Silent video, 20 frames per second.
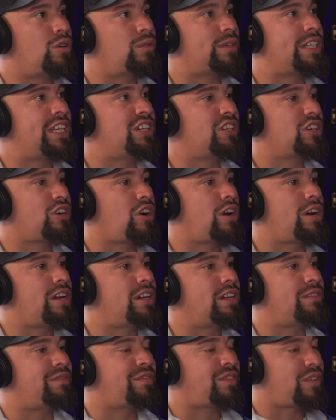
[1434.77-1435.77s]

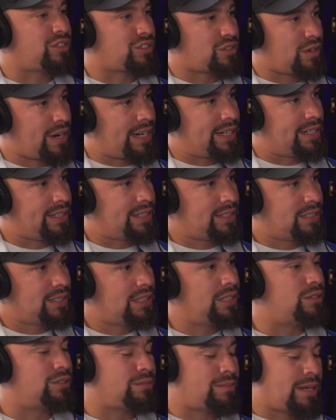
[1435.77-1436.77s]
kindergarten and first grade.
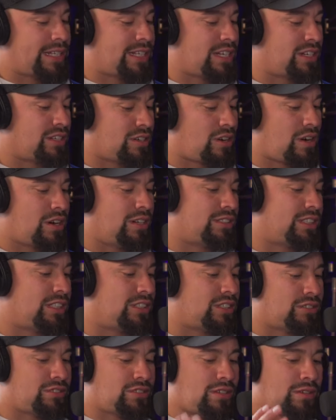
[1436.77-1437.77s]
He was my kindergarten
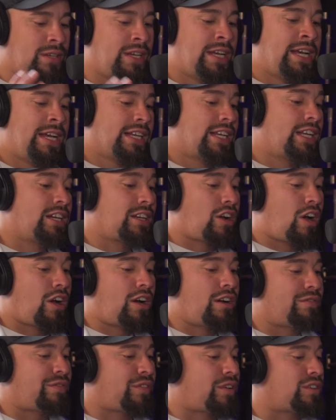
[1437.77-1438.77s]
teacher. So
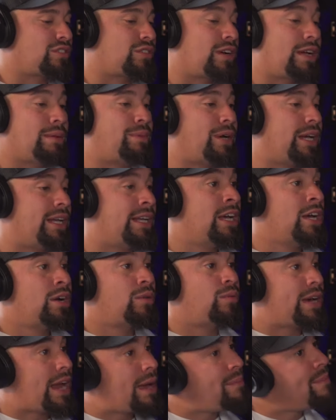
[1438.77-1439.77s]
kindergarten, first grade. But
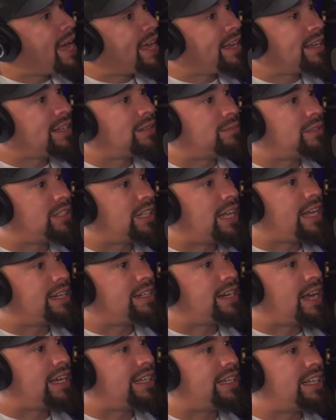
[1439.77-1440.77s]
when I met him that
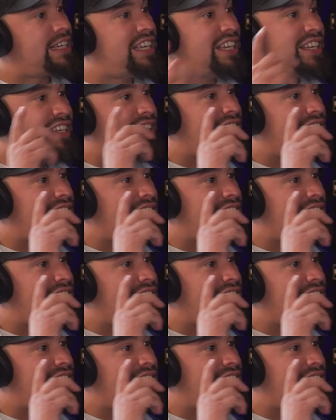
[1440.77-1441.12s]
night, he